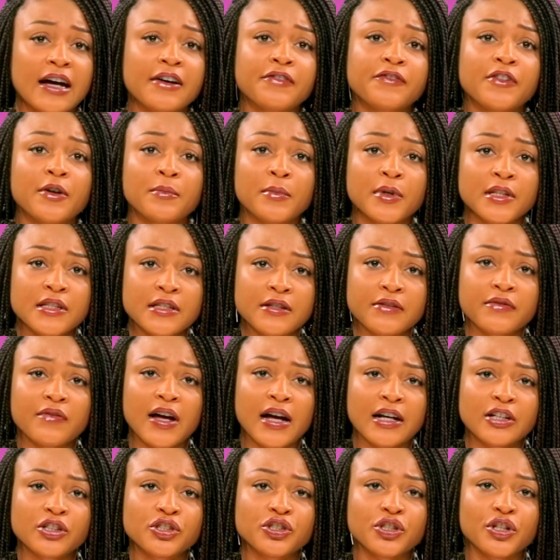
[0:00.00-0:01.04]
affirmative
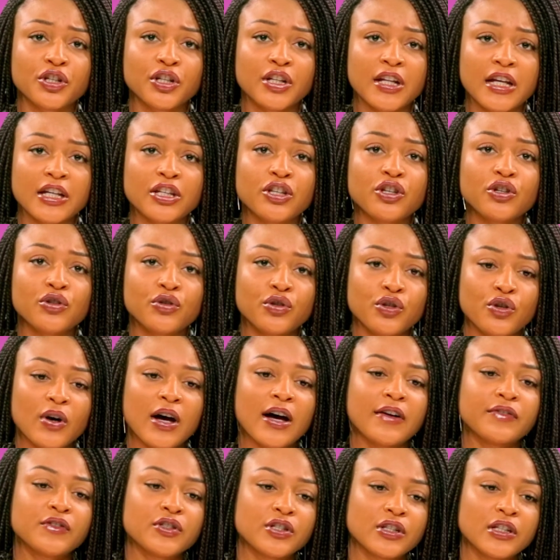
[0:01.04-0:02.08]
action. Like, you
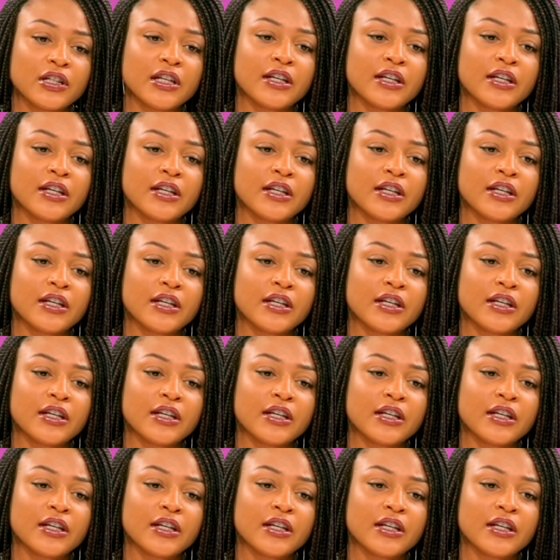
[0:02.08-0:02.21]
have to